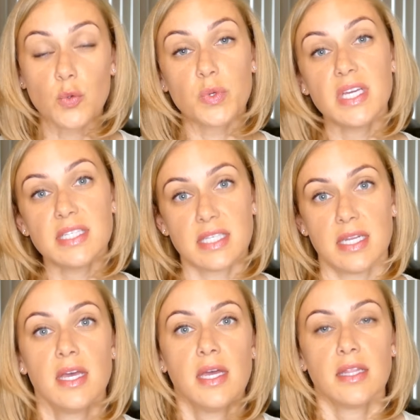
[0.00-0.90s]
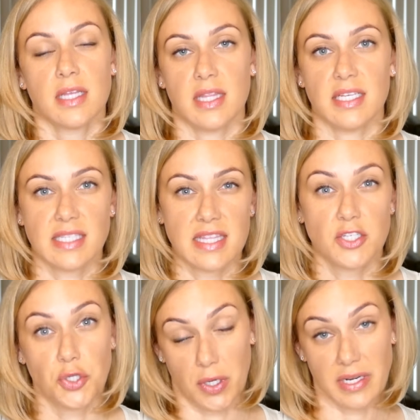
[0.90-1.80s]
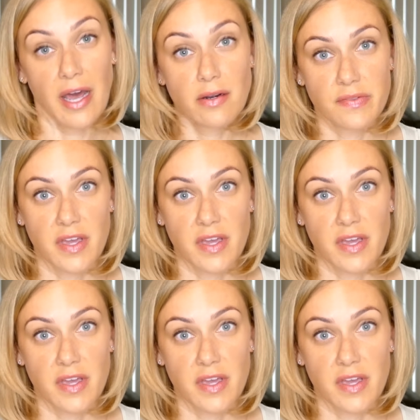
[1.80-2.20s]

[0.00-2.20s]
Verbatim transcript: The reason that they say they took it out